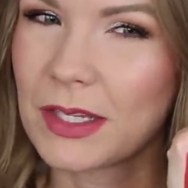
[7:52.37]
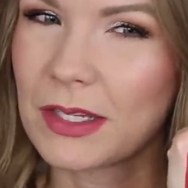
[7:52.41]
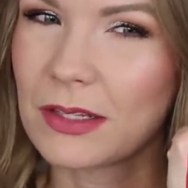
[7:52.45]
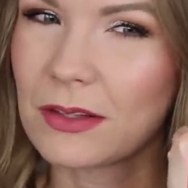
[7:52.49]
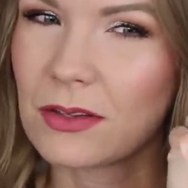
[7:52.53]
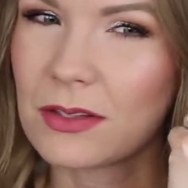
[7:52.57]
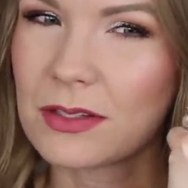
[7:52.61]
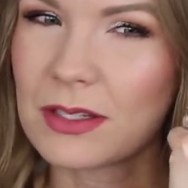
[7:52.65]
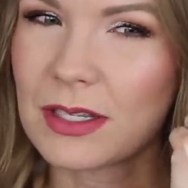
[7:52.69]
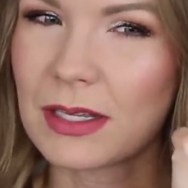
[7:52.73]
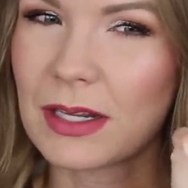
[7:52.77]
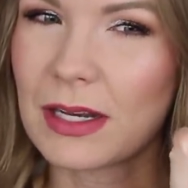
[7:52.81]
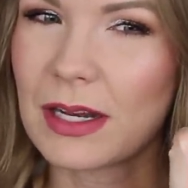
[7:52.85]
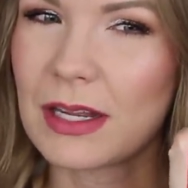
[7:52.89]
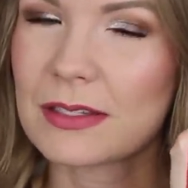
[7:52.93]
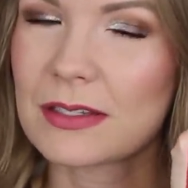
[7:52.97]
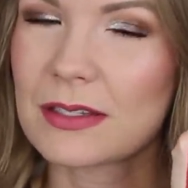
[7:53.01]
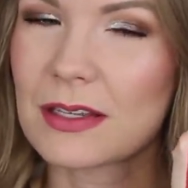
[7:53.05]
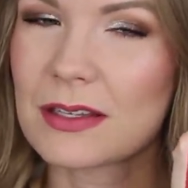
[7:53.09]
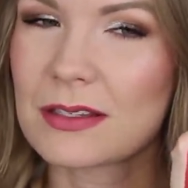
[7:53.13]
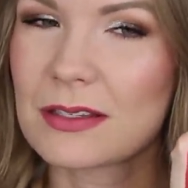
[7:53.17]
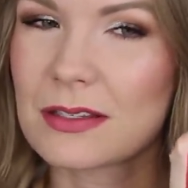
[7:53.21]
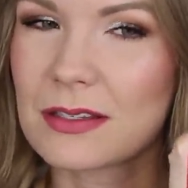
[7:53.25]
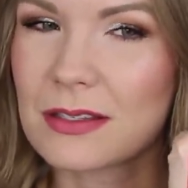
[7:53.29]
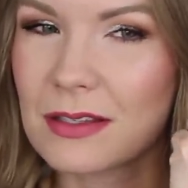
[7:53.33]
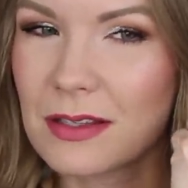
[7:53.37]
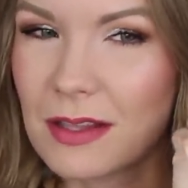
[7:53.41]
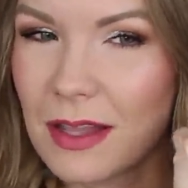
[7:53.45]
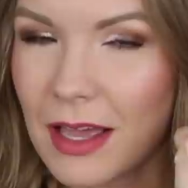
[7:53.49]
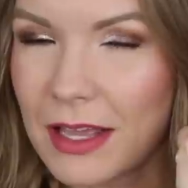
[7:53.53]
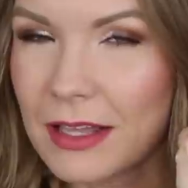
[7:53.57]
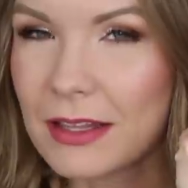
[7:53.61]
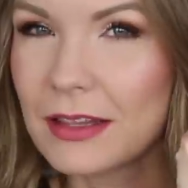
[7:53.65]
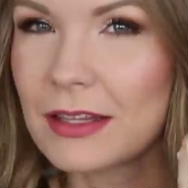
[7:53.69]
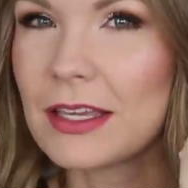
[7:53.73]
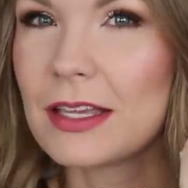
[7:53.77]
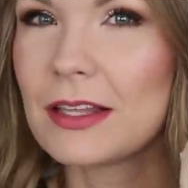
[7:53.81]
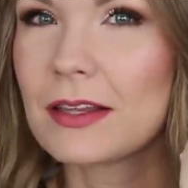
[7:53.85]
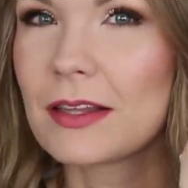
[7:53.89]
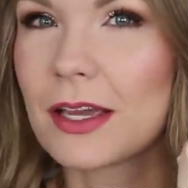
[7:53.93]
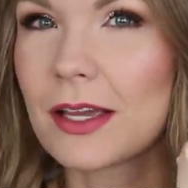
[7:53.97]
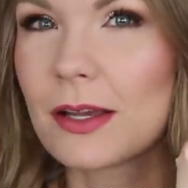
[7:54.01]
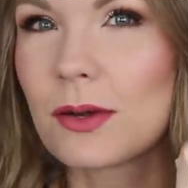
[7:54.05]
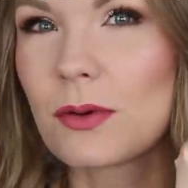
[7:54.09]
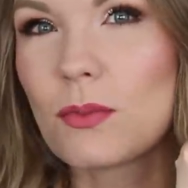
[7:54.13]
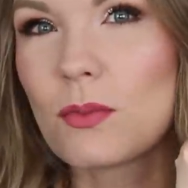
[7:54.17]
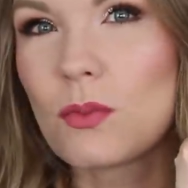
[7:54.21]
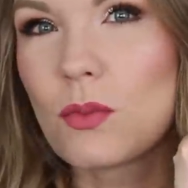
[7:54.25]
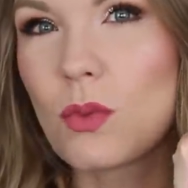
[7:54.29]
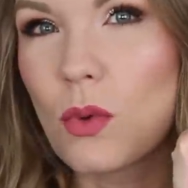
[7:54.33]
looks like it has a slightly
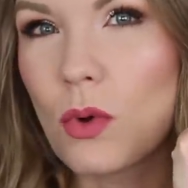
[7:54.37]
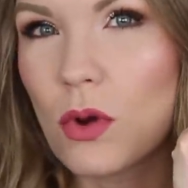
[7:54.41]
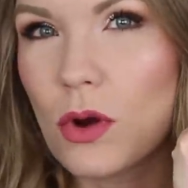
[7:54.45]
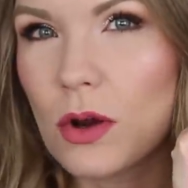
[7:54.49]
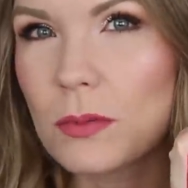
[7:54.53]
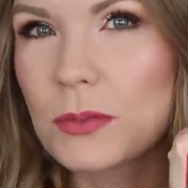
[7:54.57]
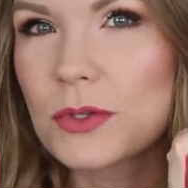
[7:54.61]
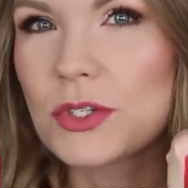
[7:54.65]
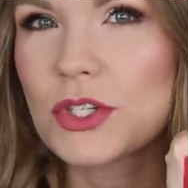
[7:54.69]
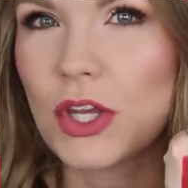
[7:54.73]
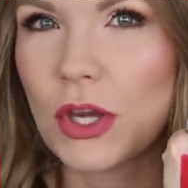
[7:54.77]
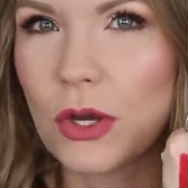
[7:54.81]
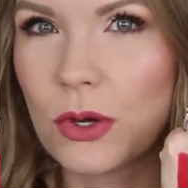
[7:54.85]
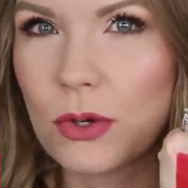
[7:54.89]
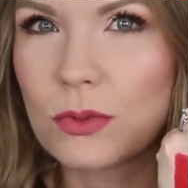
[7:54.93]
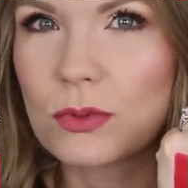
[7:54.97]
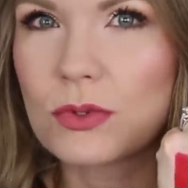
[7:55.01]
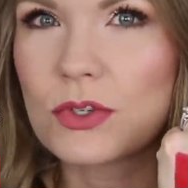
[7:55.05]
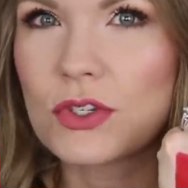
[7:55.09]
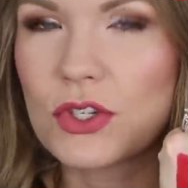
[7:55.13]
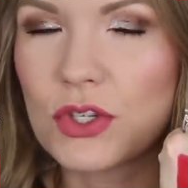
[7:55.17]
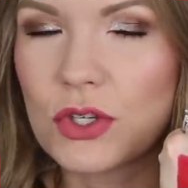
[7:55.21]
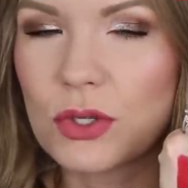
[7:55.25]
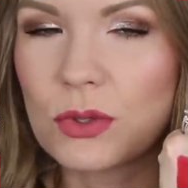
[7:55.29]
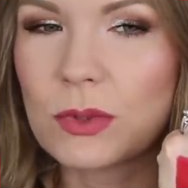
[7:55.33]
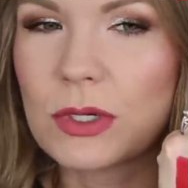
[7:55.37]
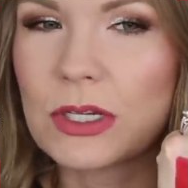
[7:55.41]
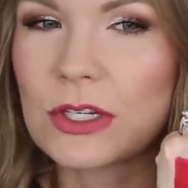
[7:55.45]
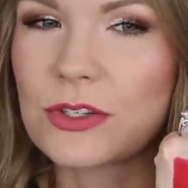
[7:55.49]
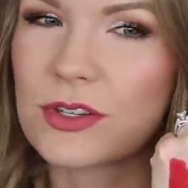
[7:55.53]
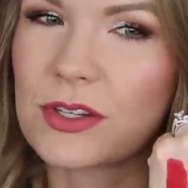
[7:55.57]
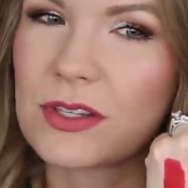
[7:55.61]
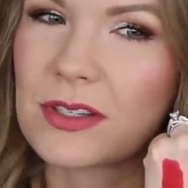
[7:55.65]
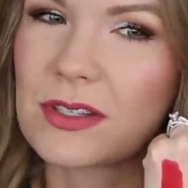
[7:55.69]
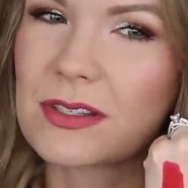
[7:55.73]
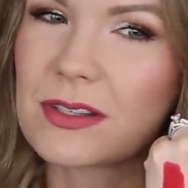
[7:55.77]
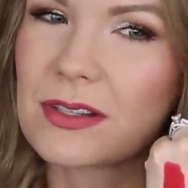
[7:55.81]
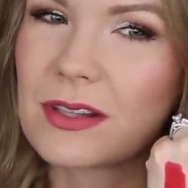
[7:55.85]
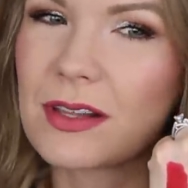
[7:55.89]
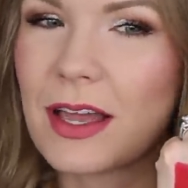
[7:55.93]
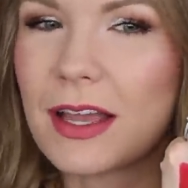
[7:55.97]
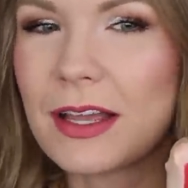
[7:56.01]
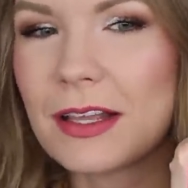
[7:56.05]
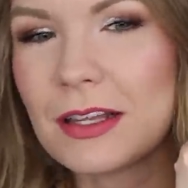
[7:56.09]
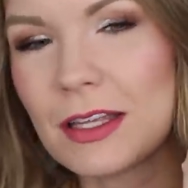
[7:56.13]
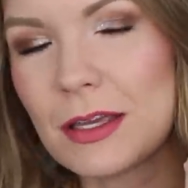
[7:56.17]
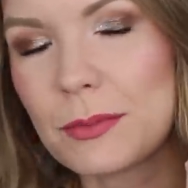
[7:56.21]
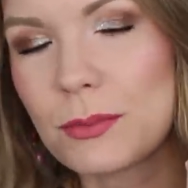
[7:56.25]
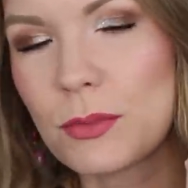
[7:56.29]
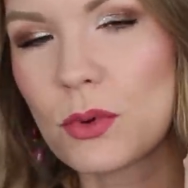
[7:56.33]
like warm tone to it, just
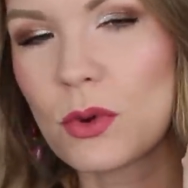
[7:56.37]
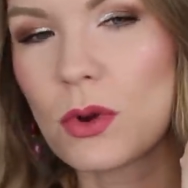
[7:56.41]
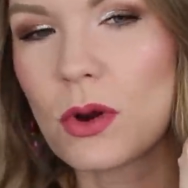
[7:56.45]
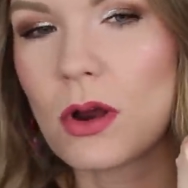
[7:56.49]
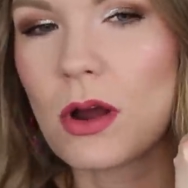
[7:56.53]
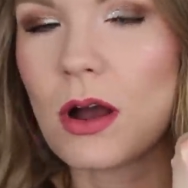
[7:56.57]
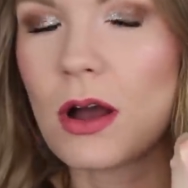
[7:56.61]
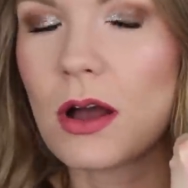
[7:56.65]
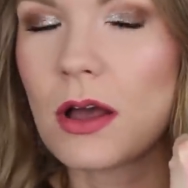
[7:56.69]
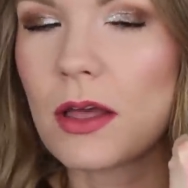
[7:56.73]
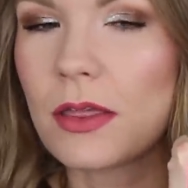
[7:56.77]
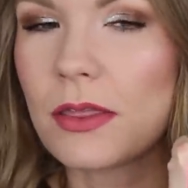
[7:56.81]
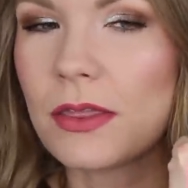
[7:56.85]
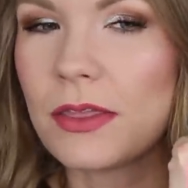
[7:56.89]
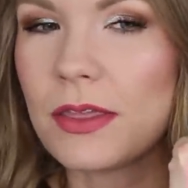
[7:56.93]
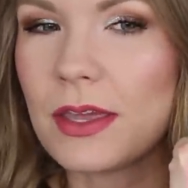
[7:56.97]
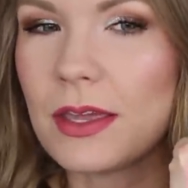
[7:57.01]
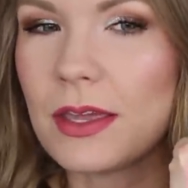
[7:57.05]
slightly more on